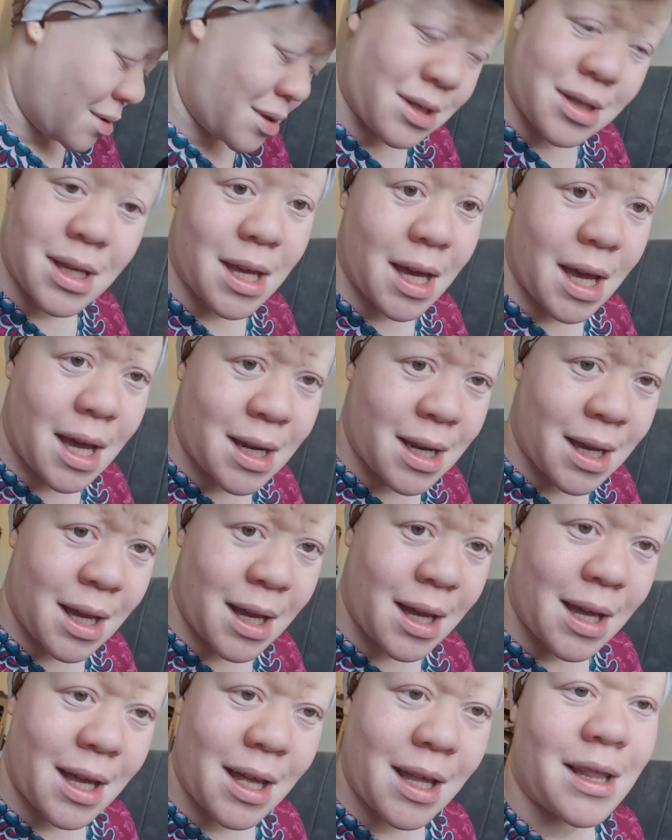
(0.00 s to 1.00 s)
to get
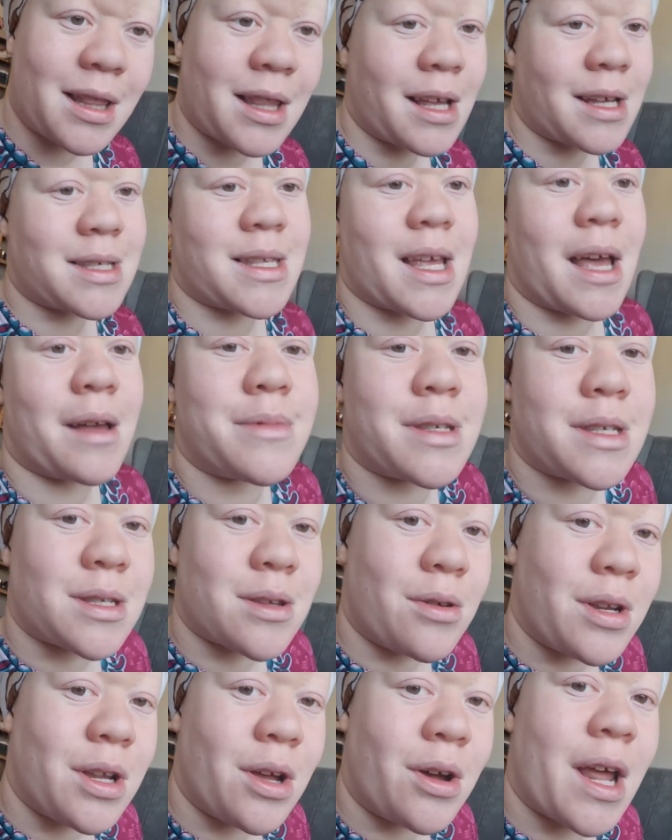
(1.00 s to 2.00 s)
it. These times it's
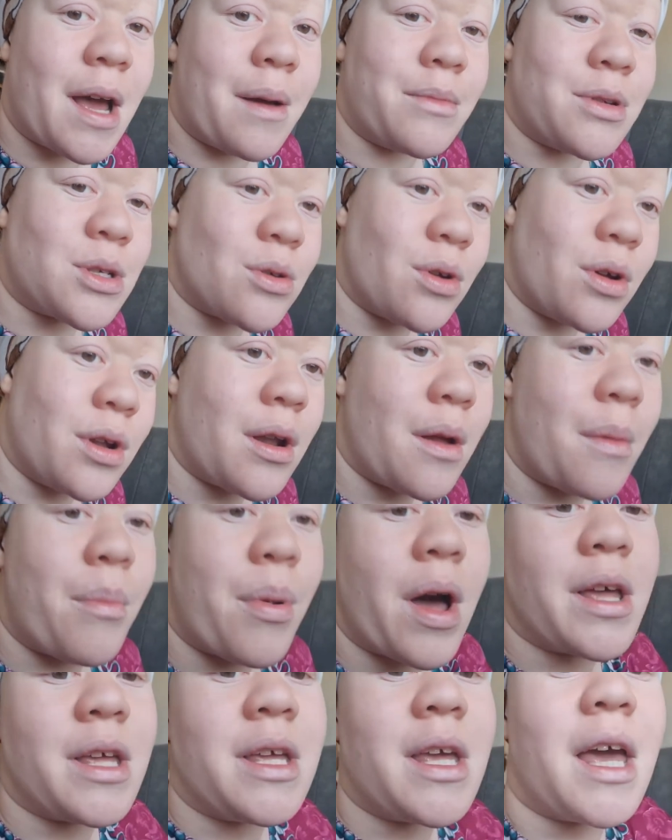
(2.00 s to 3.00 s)
only on Amazon,
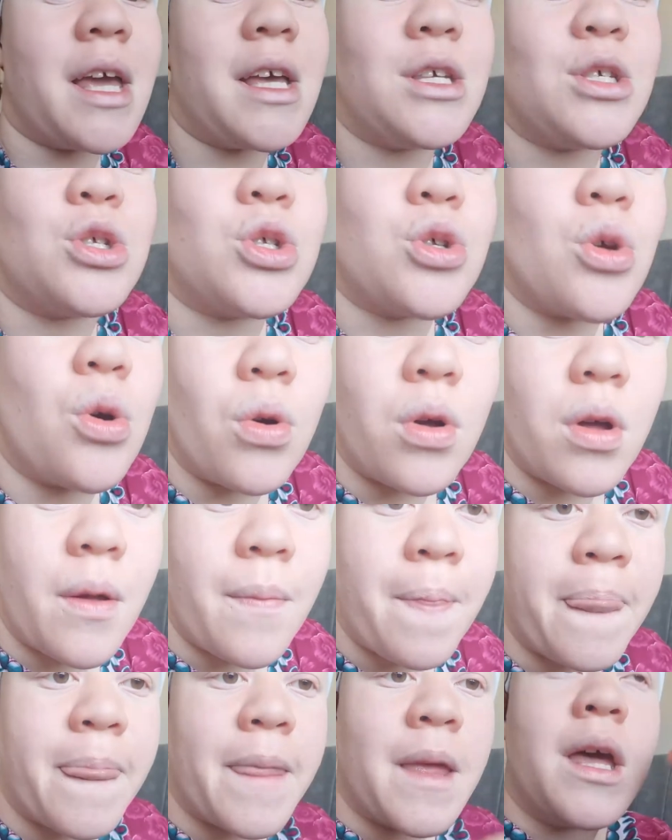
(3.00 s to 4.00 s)
but yeah, it's so
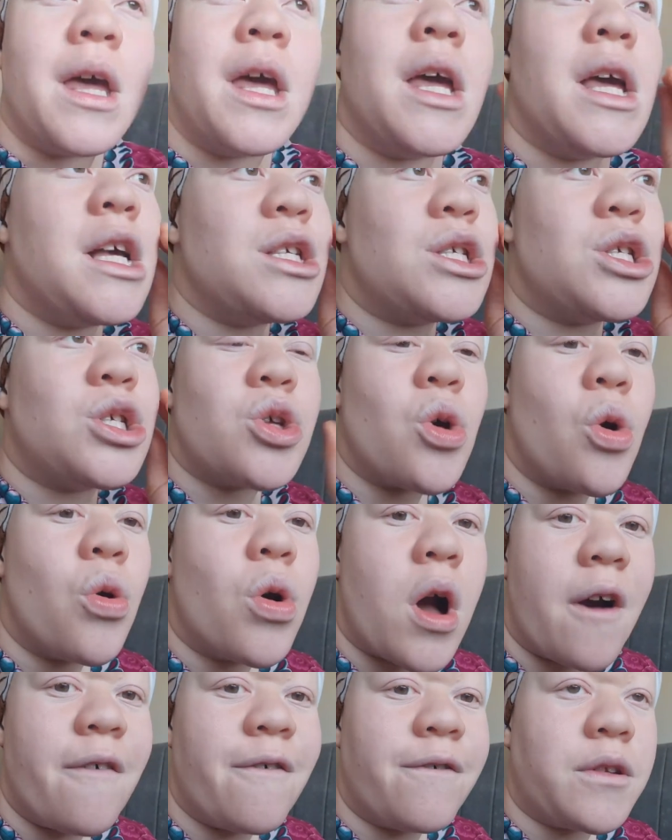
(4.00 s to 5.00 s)

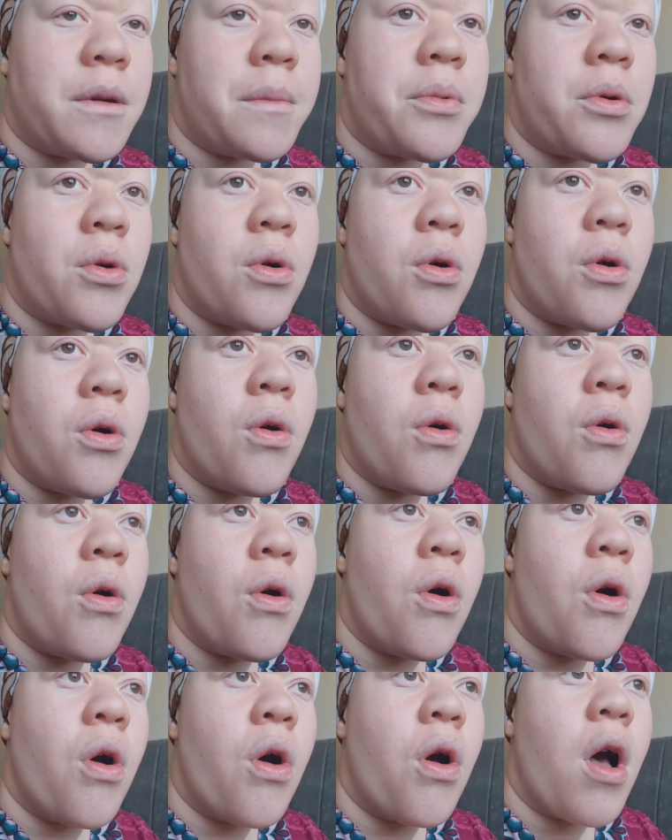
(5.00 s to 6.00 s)
comfortable.
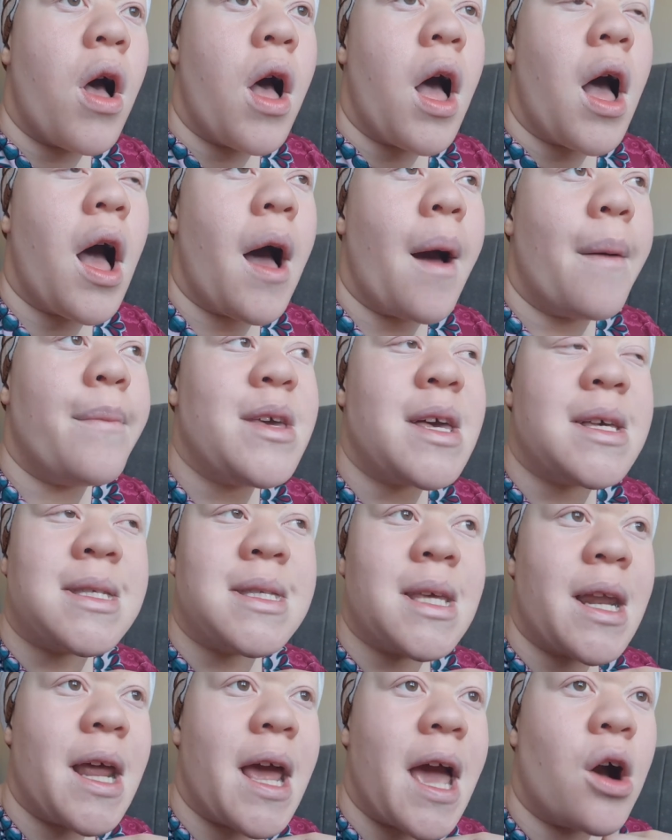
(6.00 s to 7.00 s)

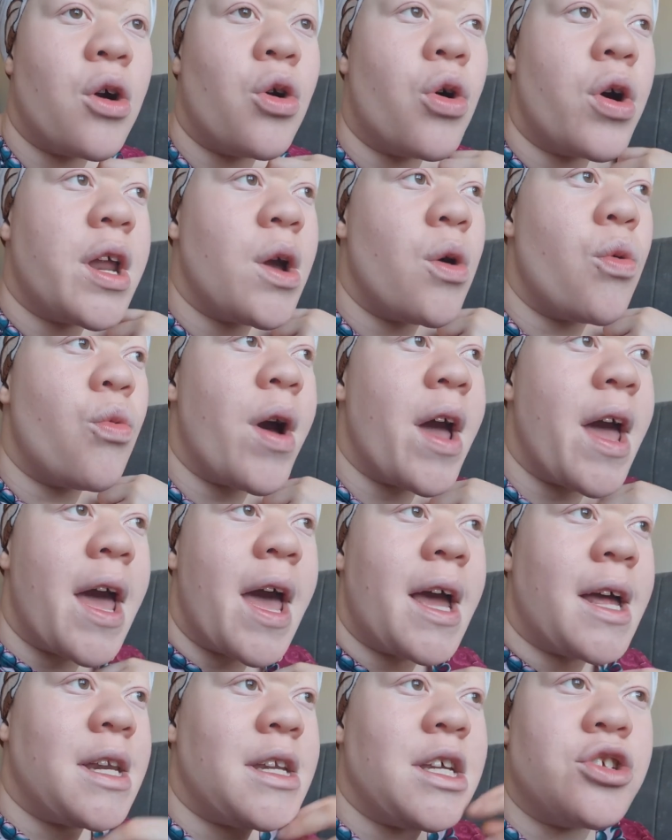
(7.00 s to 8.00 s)
Yesterday I got it wet
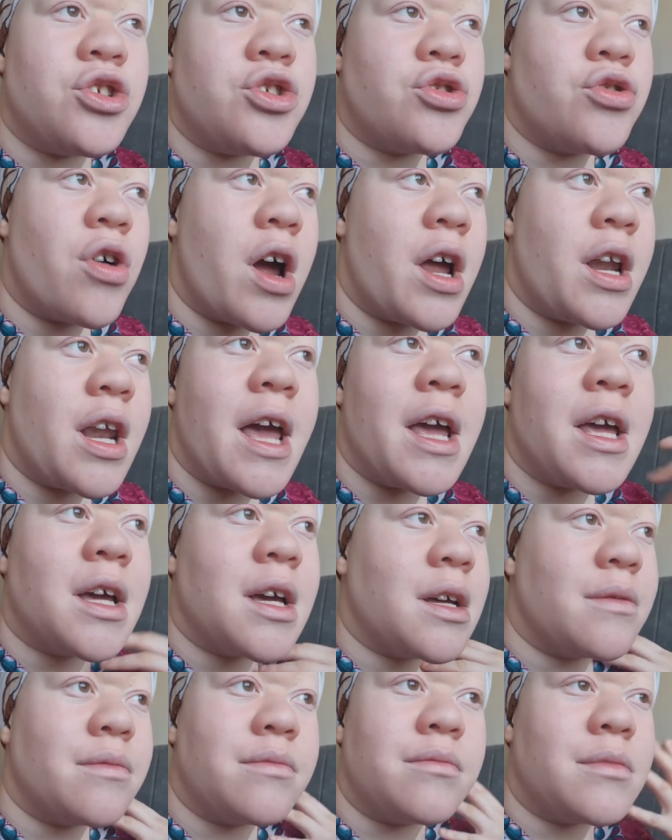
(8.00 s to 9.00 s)
and it dry,
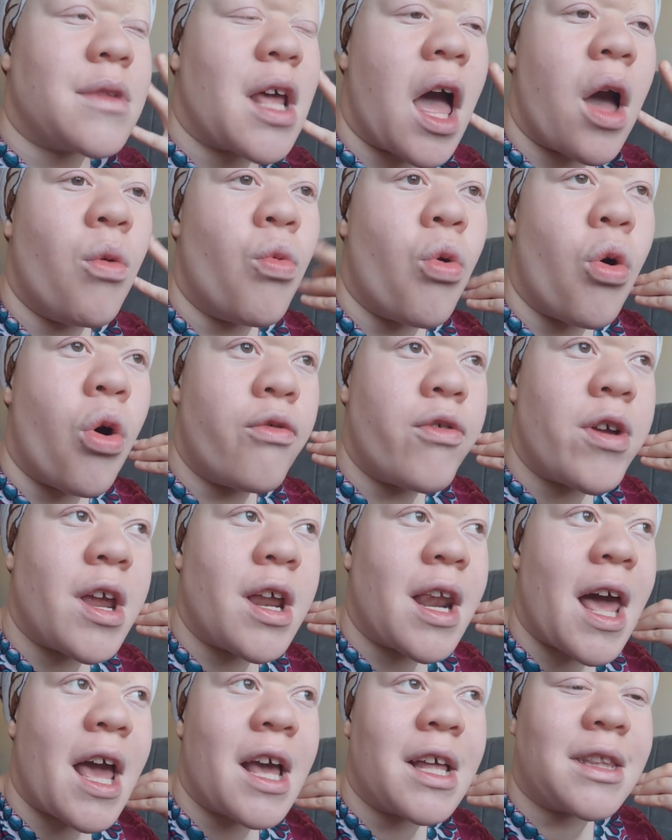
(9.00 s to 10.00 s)
like I wore
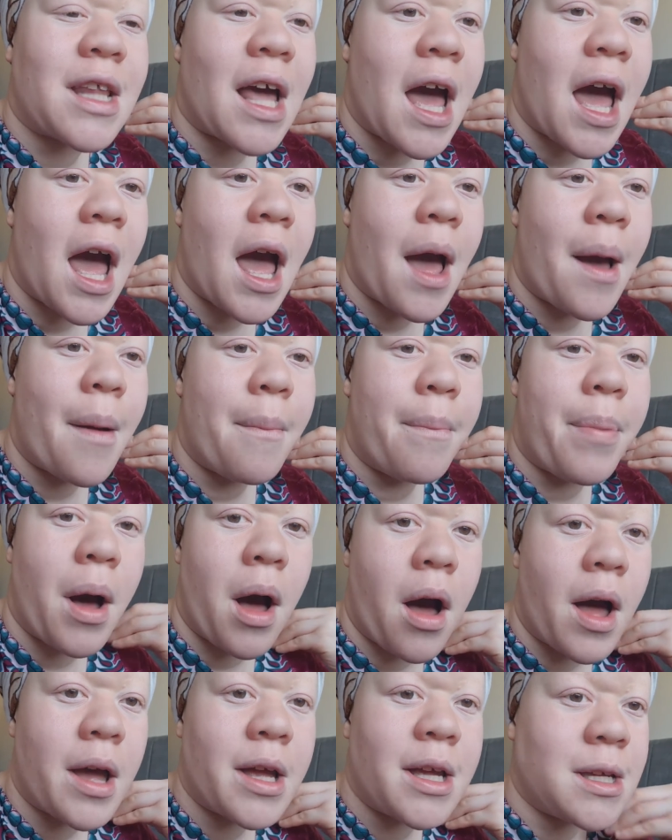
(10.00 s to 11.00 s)
it like that,
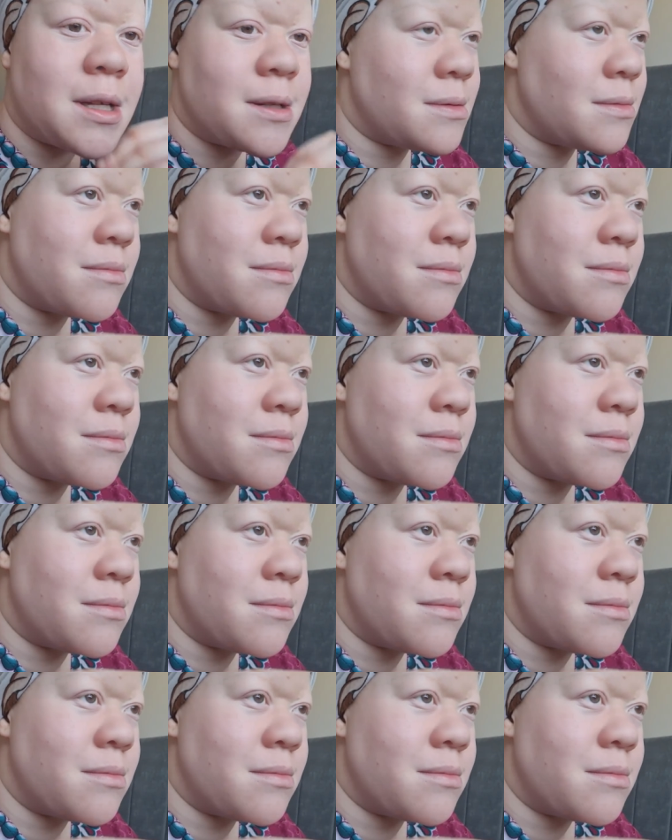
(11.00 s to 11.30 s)
but it